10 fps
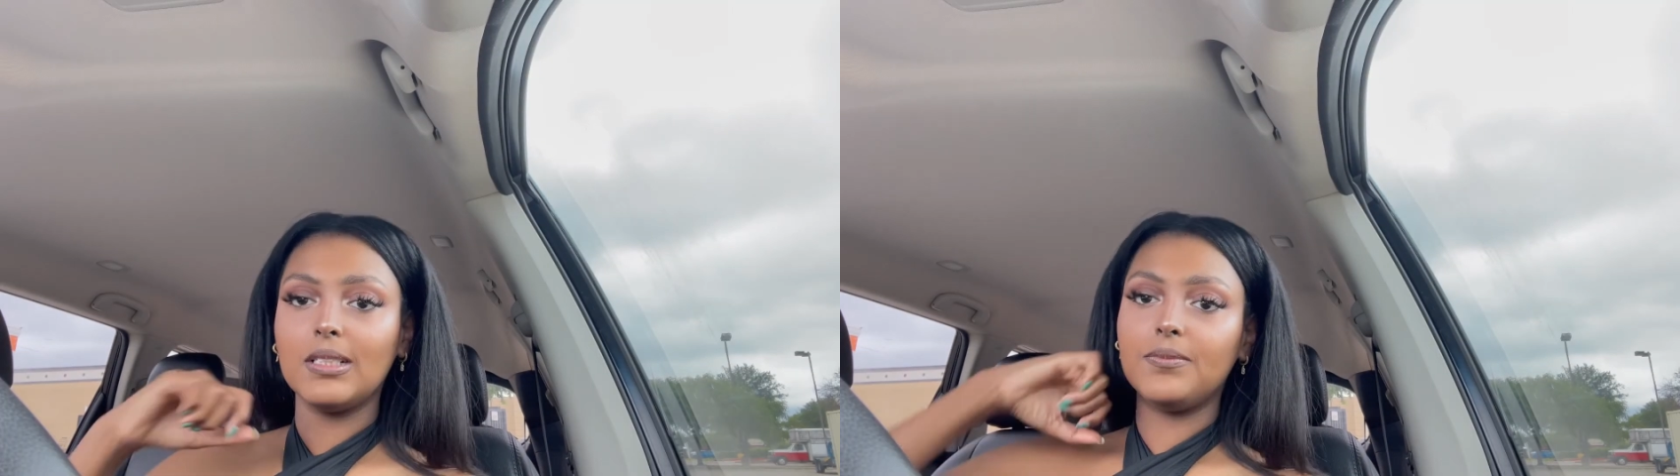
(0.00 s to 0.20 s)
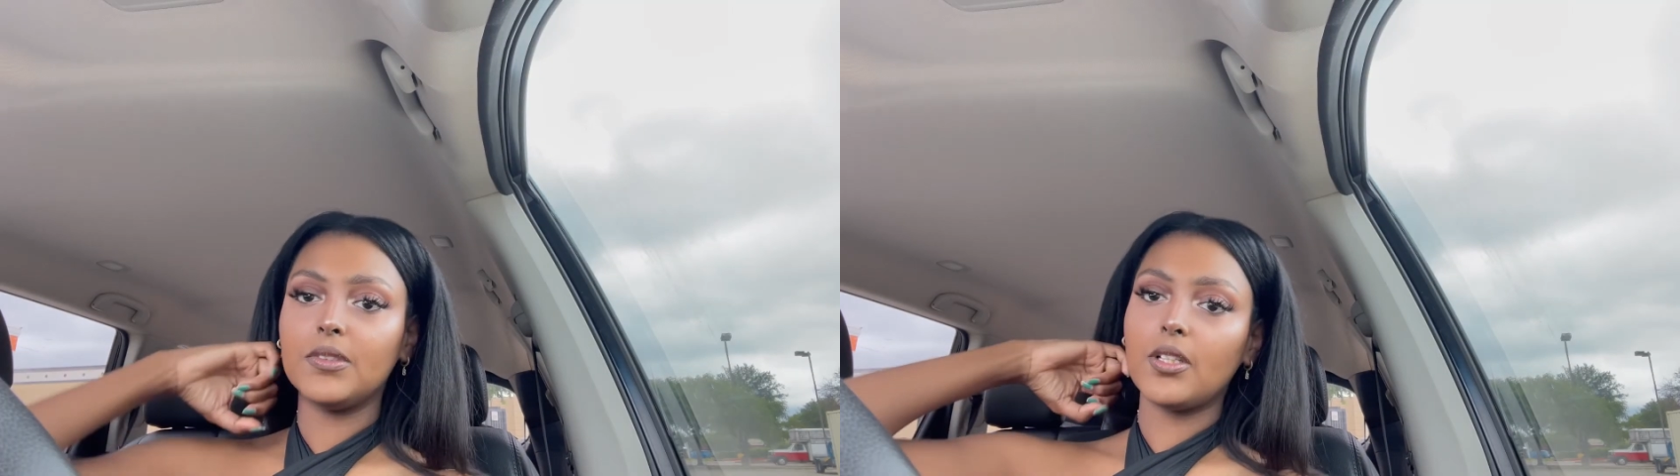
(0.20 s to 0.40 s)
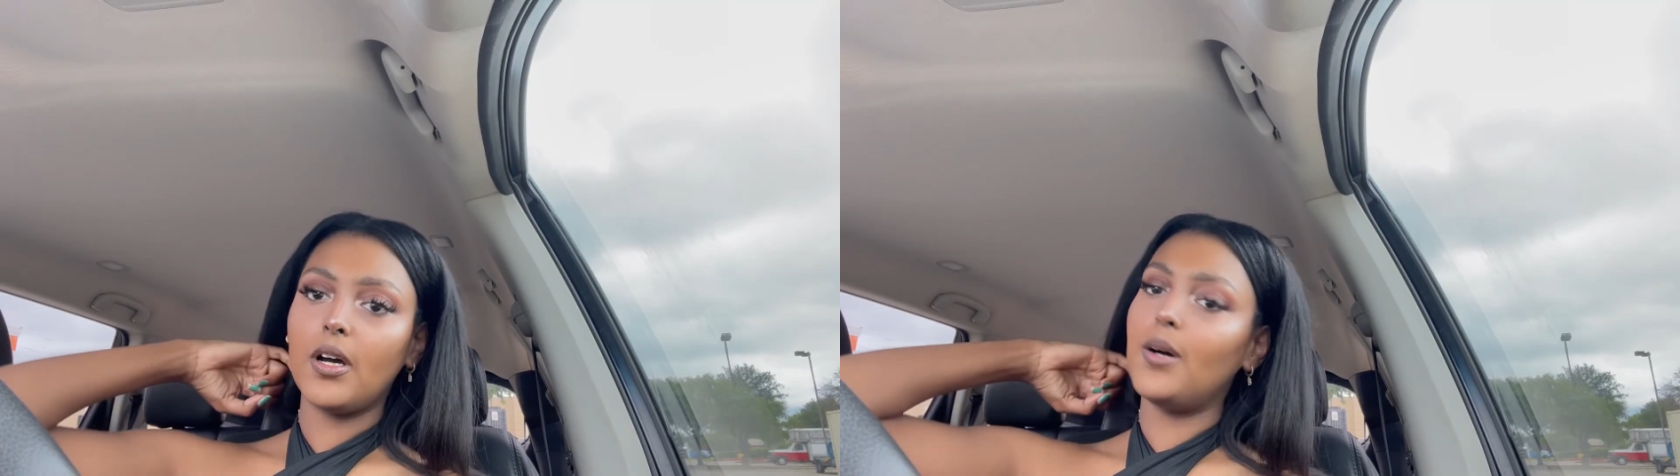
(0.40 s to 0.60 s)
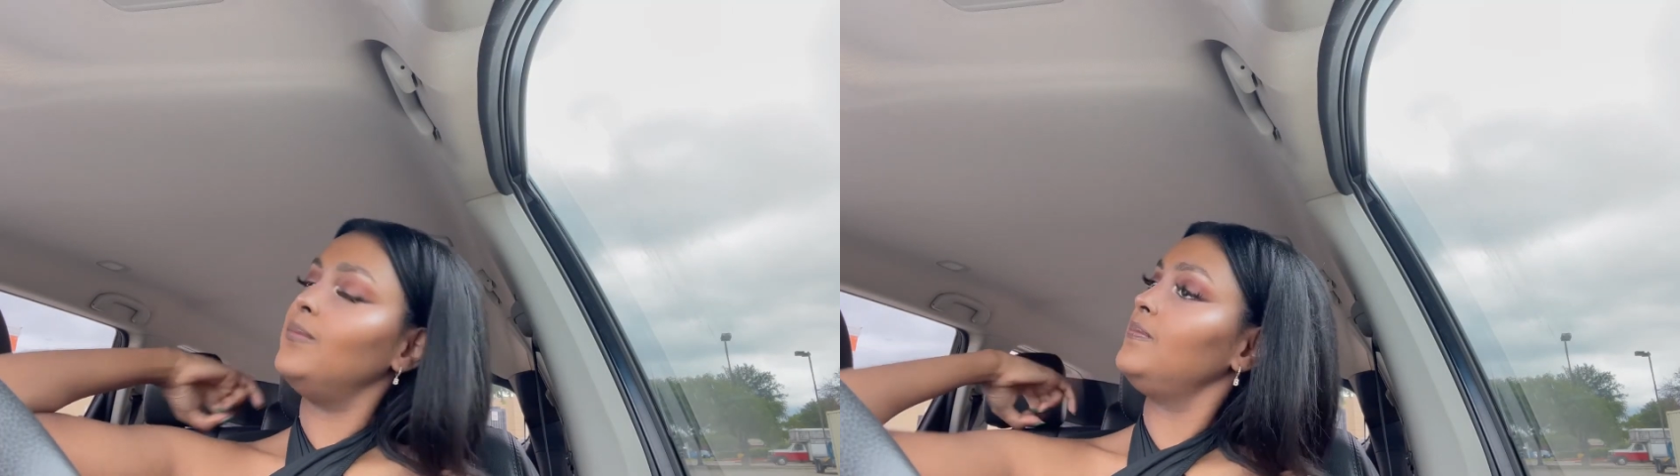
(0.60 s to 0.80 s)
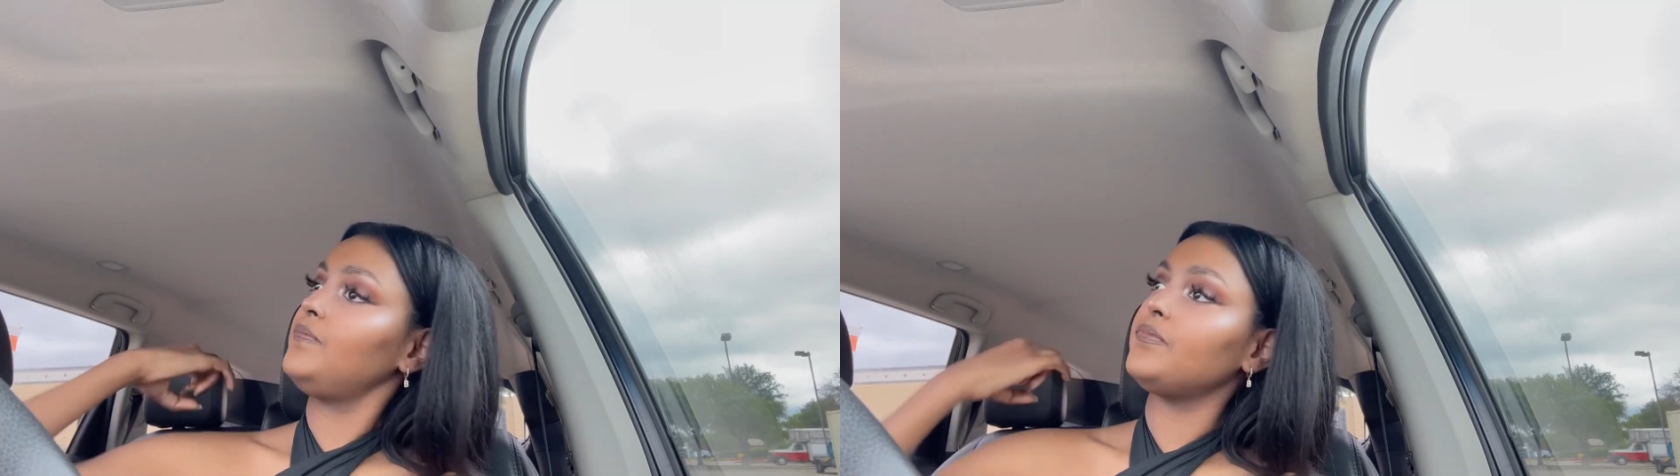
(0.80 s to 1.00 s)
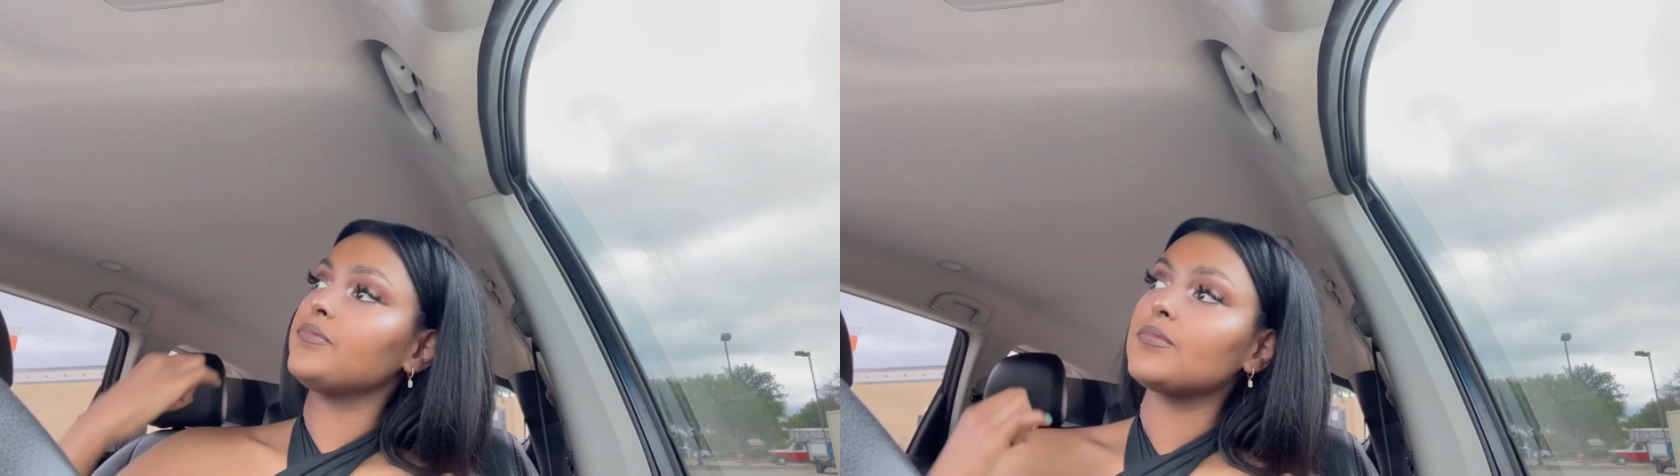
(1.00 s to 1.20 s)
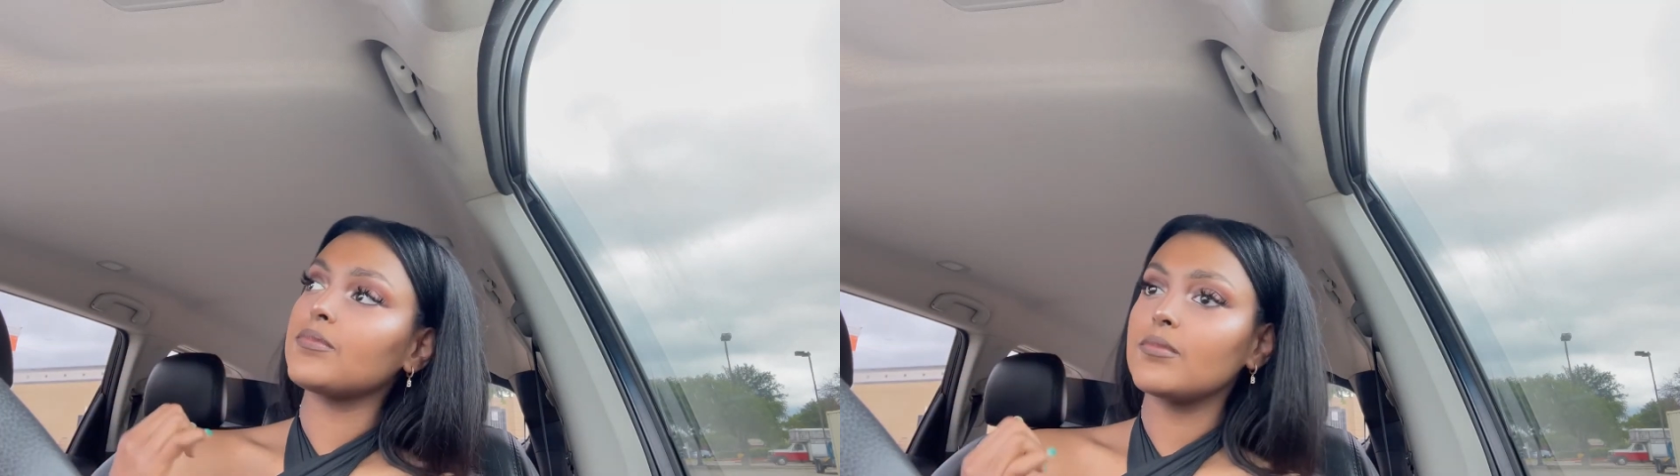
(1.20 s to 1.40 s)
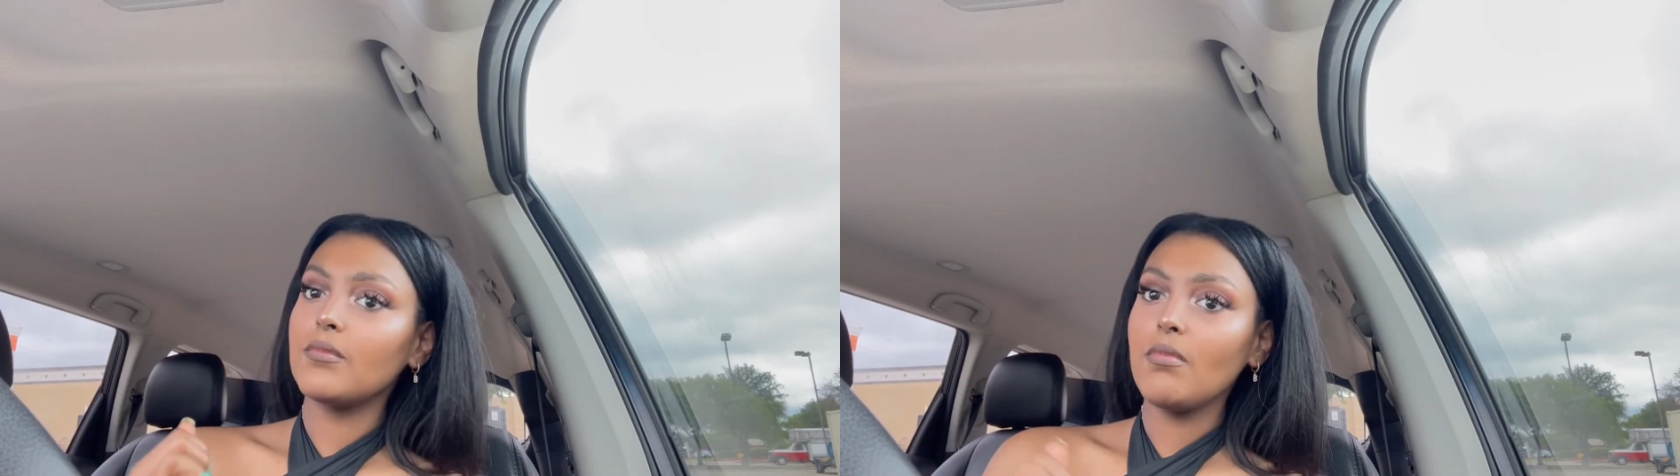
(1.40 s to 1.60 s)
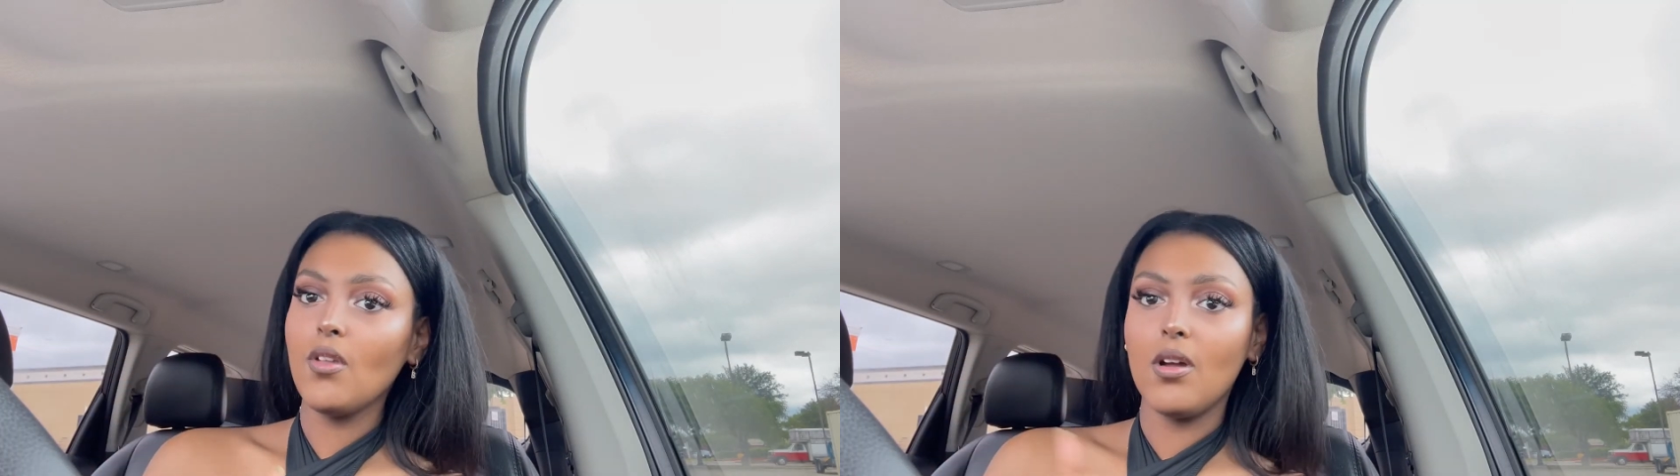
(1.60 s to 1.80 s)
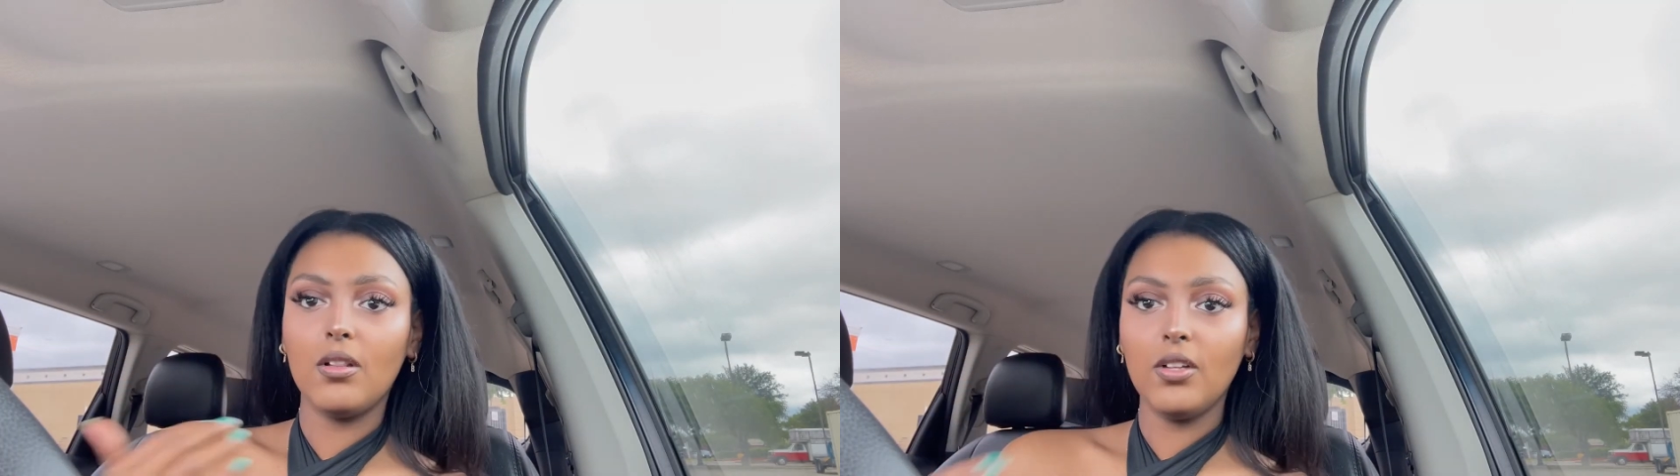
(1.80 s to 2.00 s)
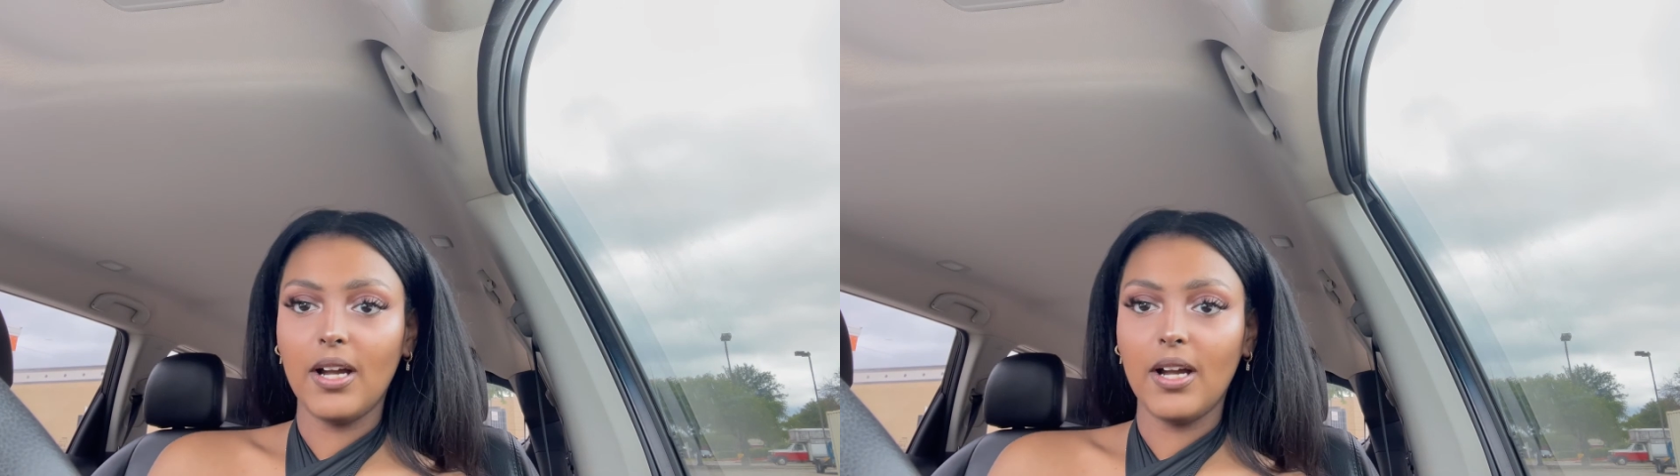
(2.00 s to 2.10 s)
So look